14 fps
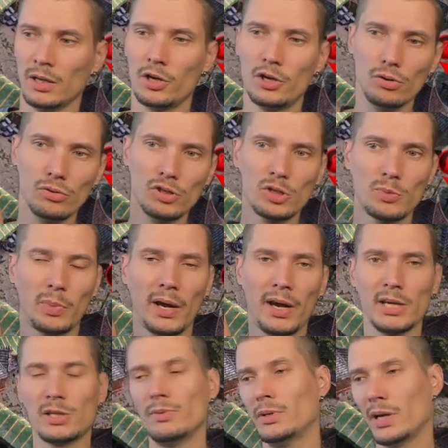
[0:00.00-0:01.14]
Huge
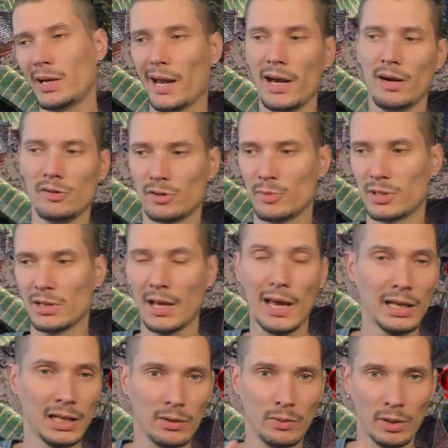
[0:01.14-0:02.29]
spikes when the cows most
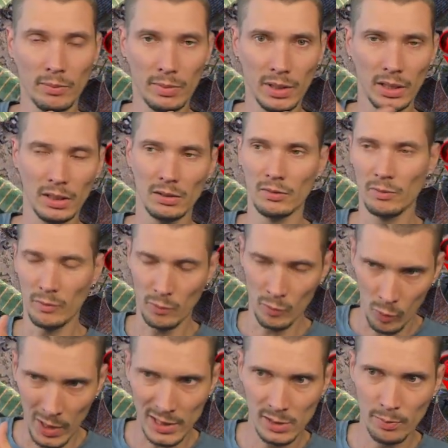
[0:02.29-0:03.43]
likely
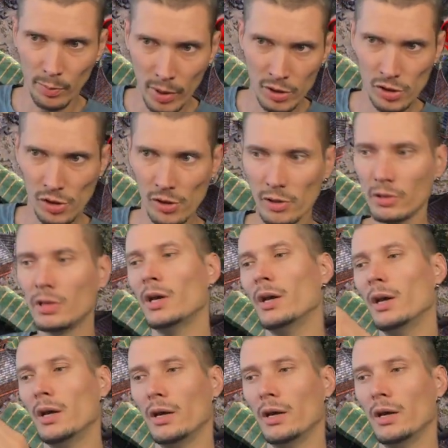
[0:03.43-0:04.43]
was butchered,